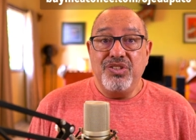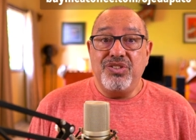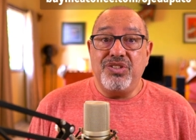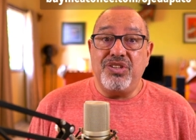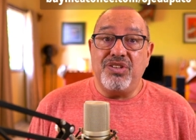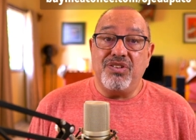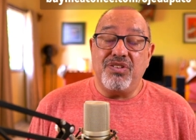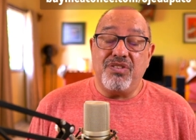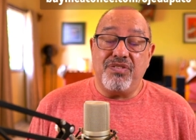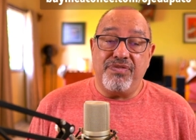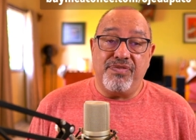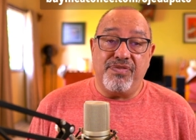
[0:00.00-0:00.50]

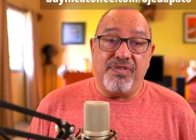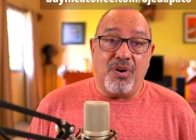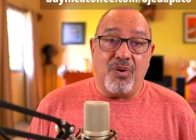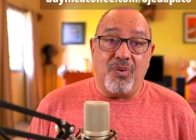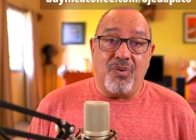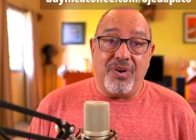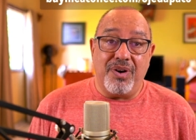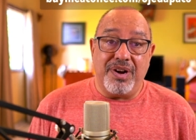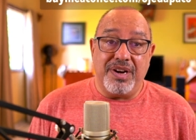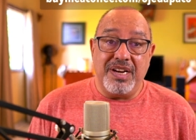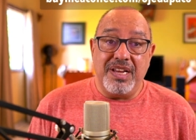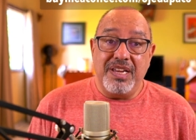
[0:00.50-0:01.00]
to look
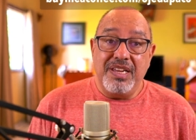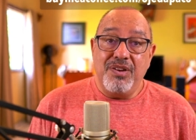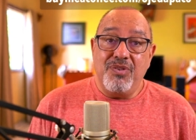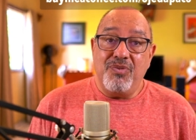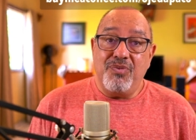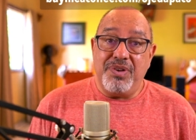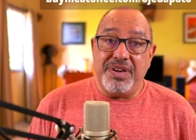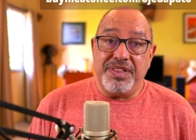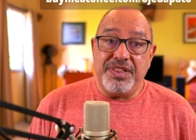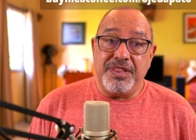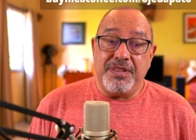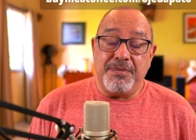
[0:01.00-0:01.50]
forward
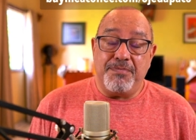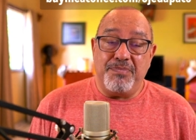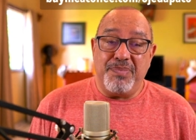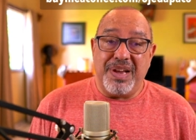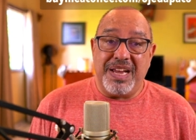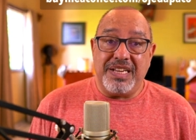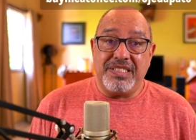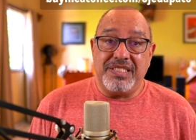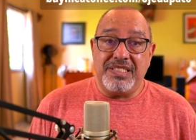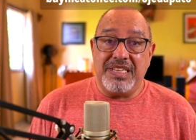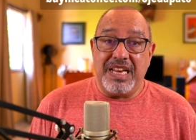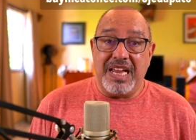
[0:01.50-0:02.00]
with the
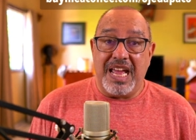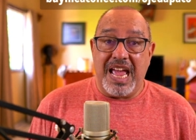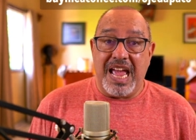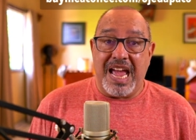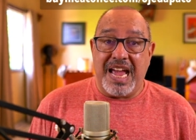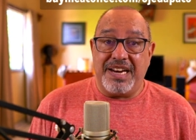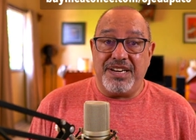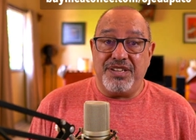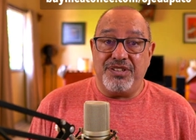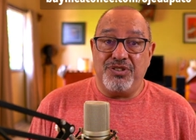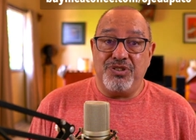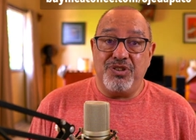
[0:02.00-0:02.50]
best
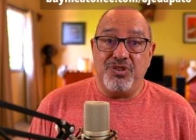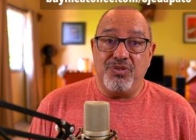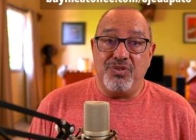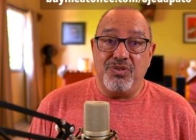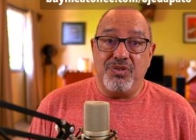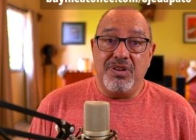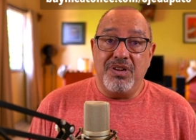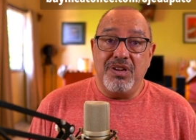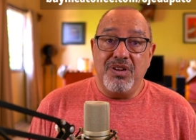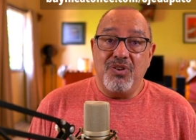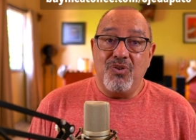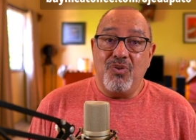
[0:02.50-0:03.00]

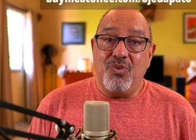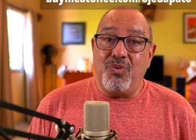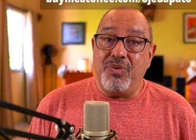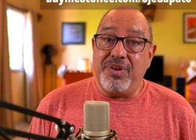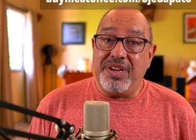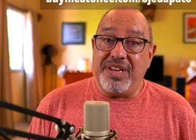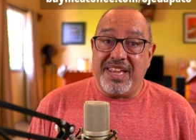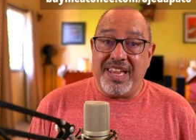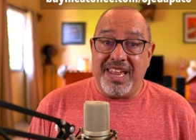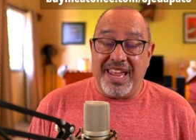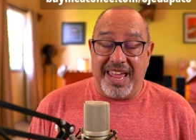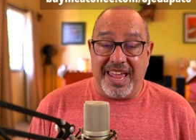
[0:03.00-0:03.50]
attitude
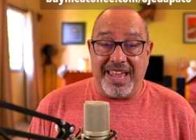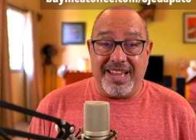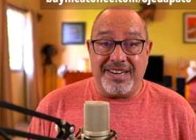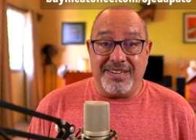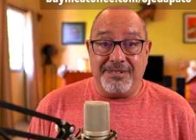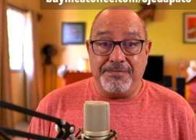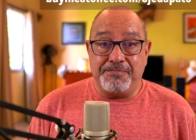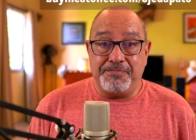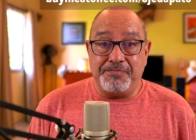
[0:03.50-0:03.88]
we can.